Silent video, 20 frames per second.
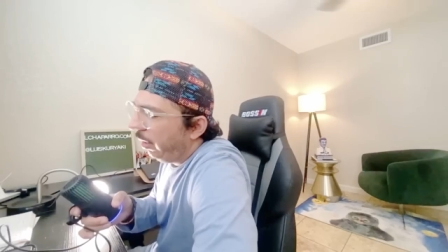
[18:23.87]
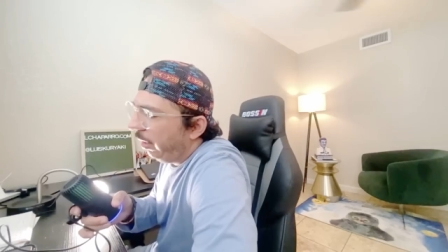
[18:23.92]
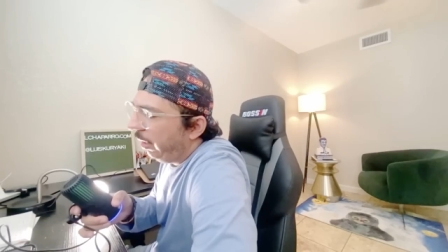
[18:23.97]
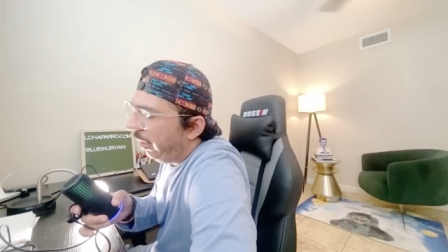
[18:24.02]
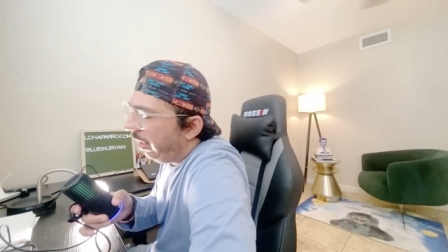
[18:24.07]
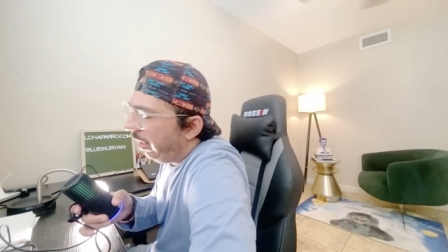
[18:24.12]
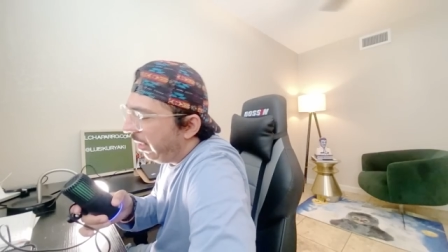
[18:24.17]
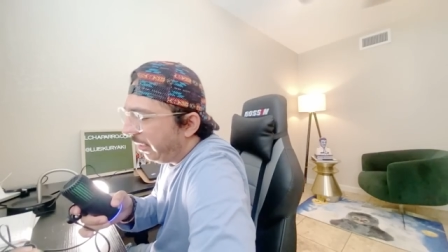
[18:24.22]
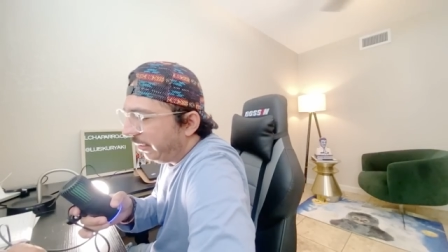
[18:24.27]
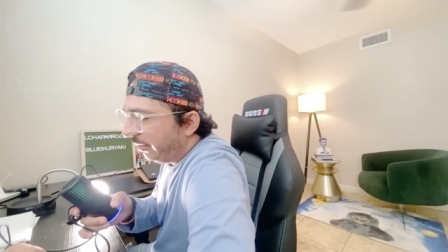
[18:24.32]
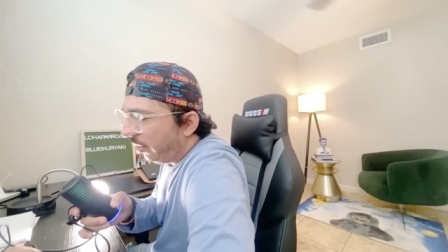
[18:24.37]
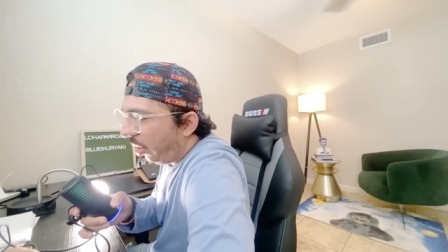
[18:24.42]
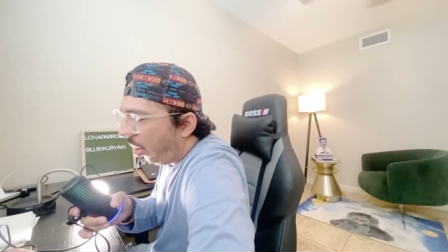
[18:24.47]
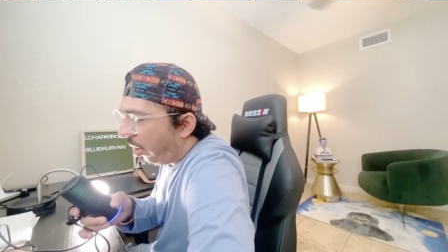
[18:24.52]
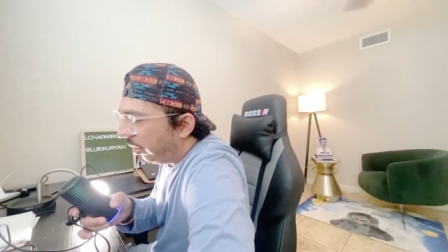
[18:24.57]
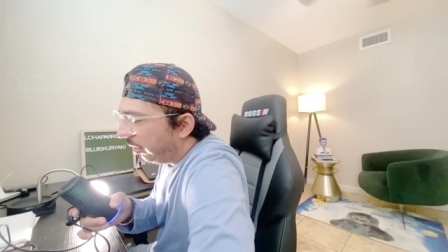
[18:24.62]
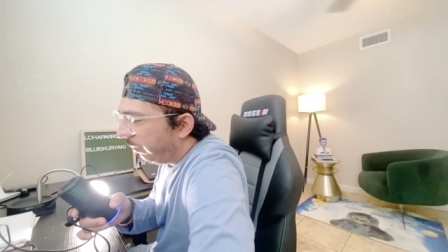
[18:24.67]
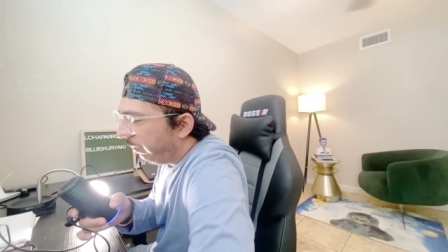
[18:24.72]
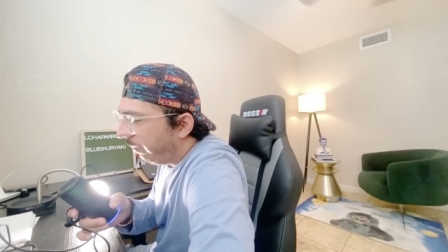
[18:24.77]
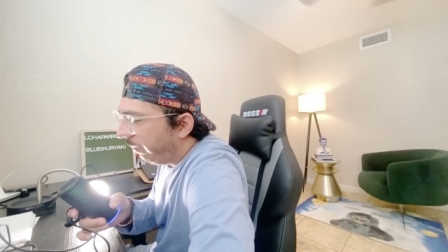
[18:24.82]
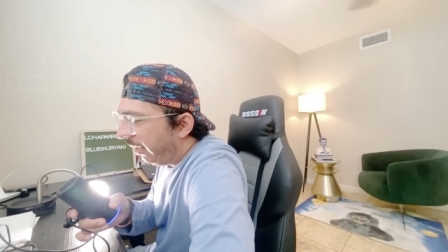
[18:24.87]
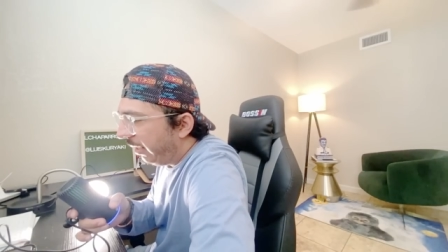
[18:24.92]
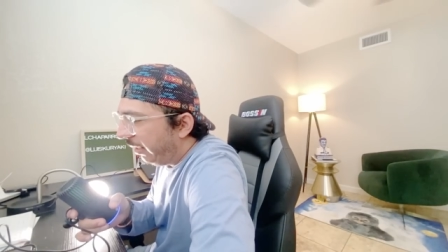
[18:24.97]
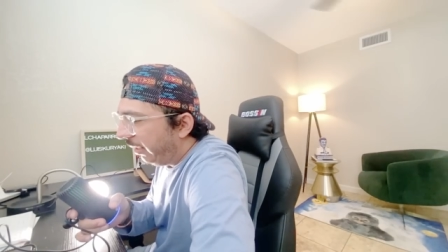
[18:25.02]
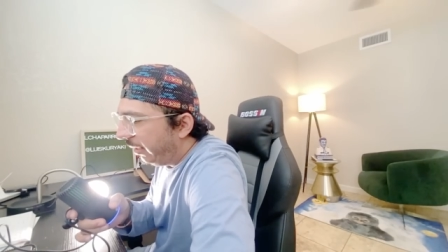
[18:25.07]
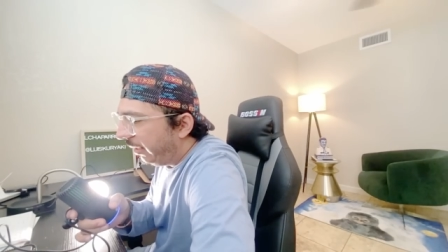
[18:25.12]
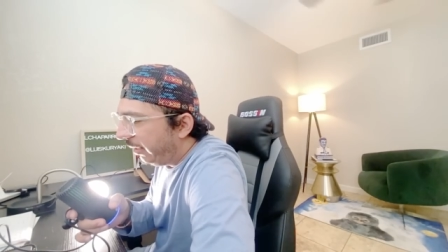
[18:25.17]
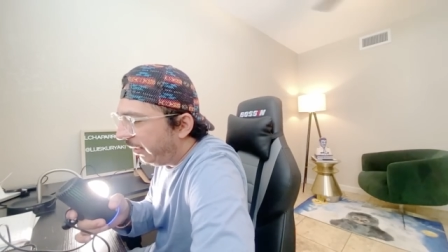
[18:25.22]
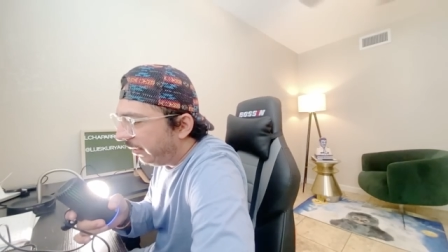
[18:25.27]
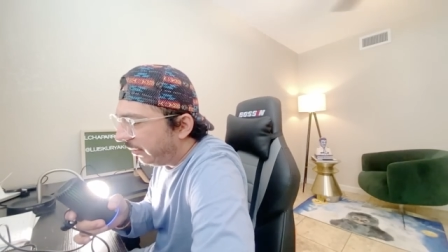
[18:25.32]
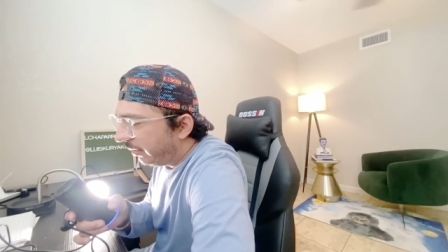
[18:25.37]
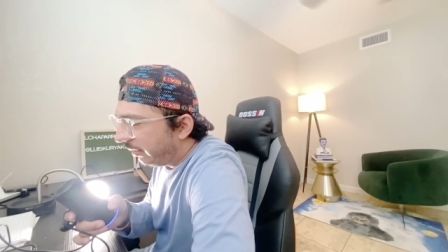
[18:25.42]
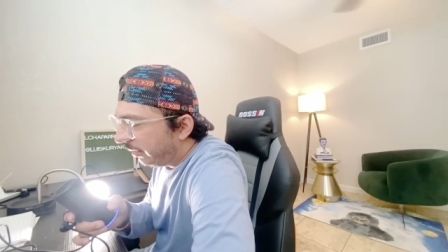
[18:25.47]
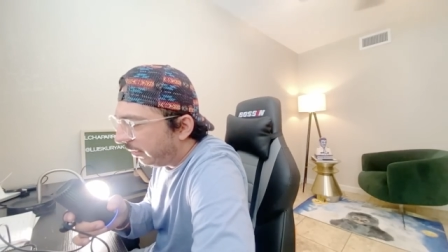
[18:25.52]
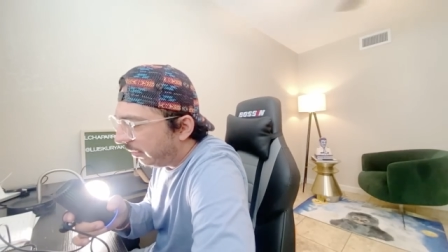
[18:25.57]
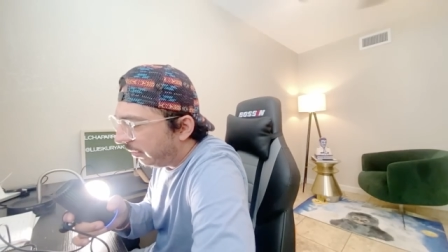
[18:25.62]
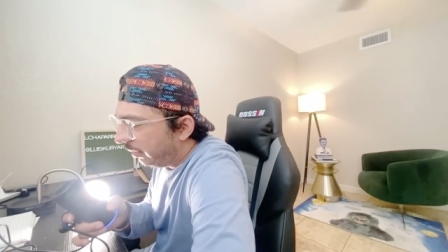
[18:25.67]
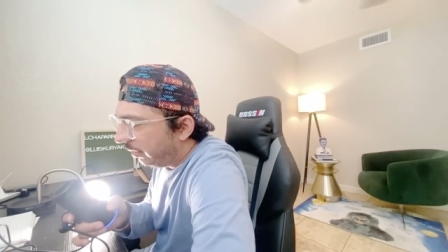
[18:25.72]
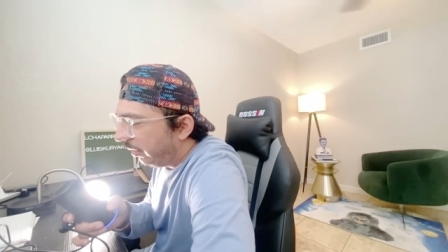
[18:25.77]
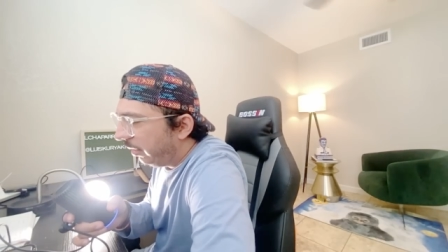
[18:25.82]
He has all amenities.
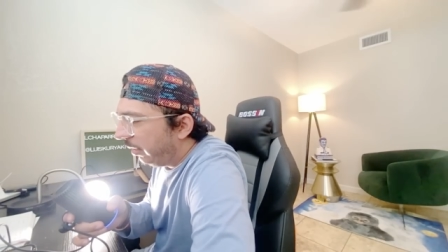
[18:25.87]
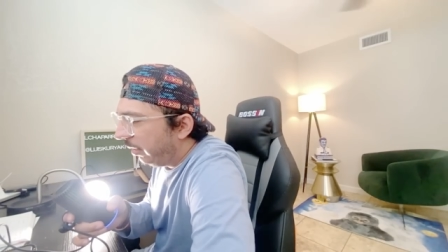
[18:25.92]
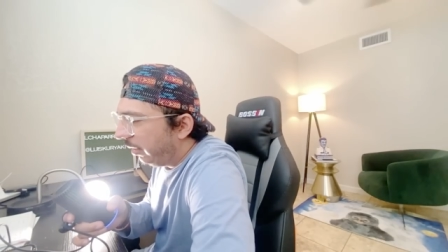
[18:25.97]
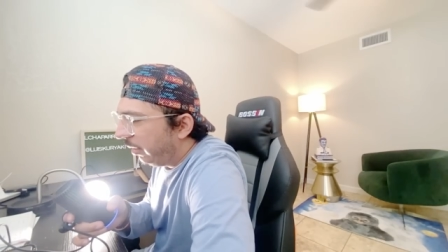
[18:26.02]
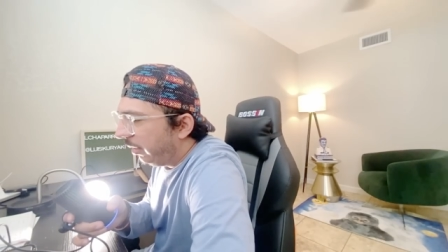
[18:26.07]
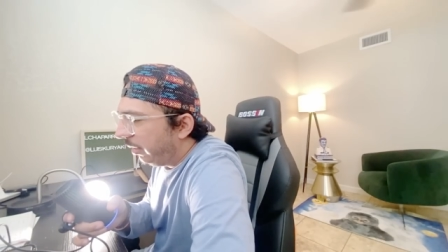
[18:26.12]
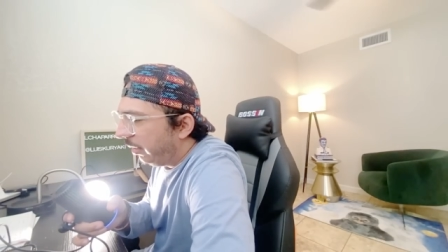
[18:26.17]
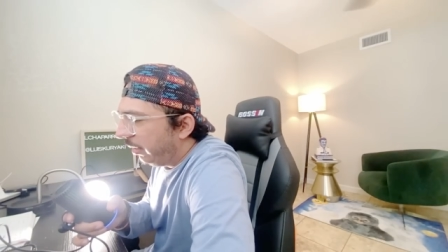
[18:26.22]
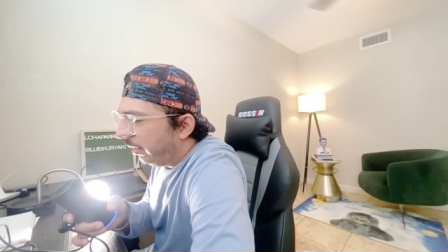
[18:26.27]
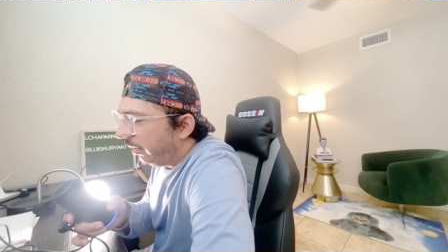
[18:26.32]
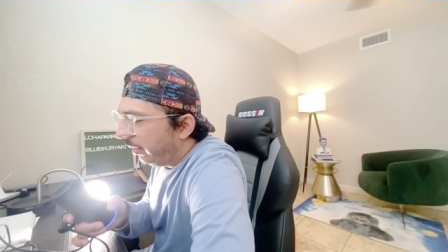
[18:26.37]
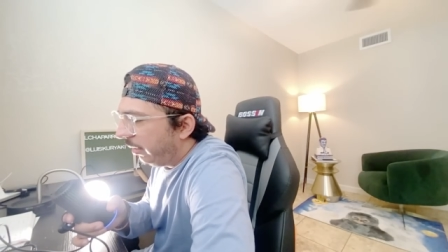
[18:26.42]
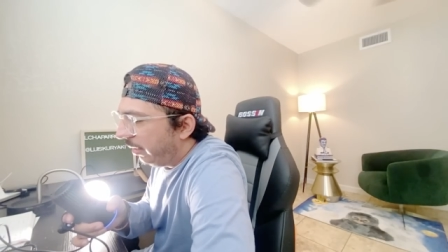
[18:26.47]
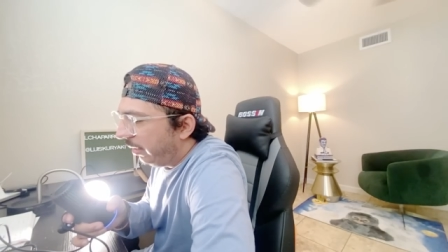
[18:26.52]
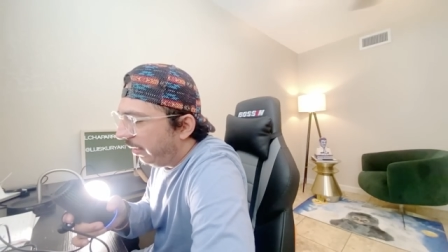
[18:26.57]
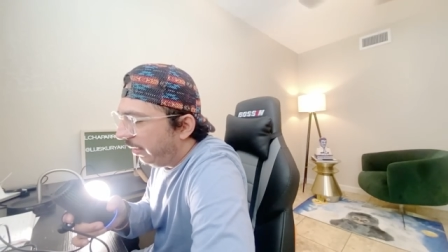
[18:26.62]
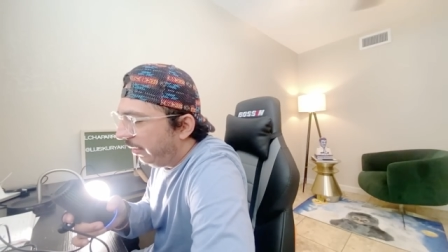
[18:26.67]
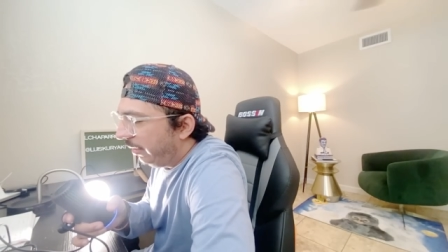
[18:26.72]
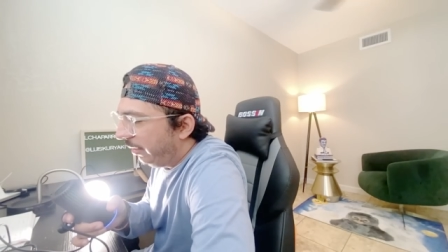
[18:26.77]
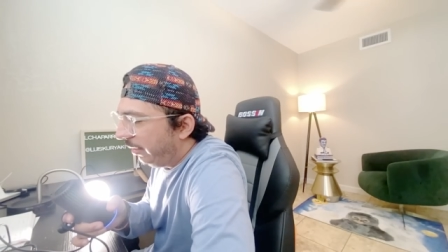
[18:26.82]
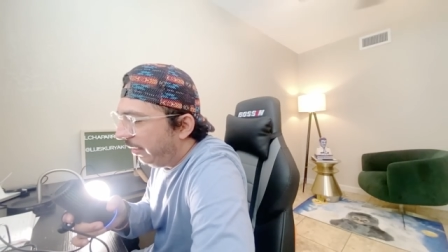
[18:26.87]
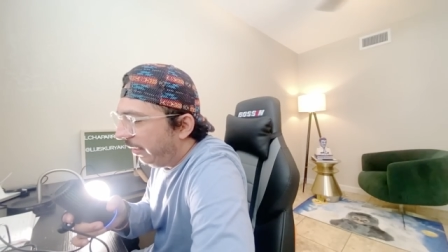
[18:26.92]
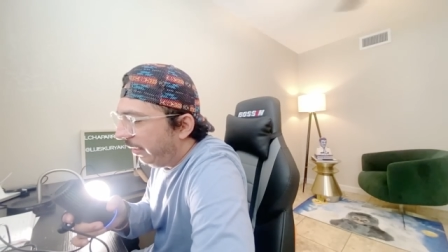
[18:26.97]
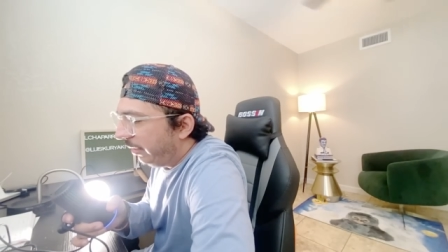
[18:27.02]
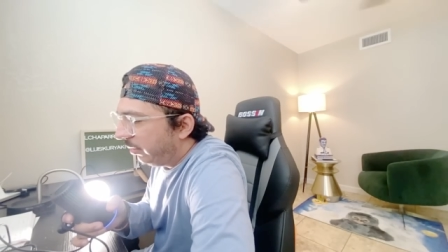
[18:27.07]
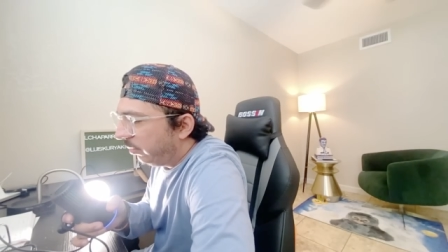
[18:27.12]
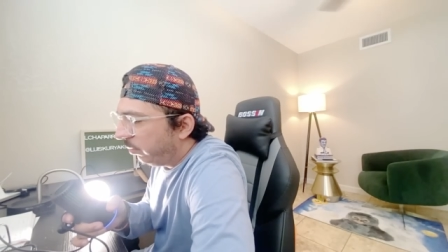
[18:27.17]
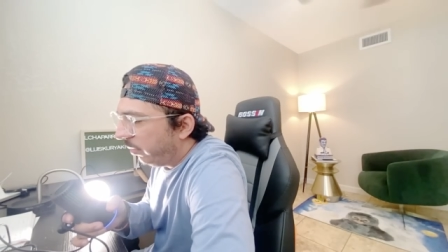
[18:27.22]
This,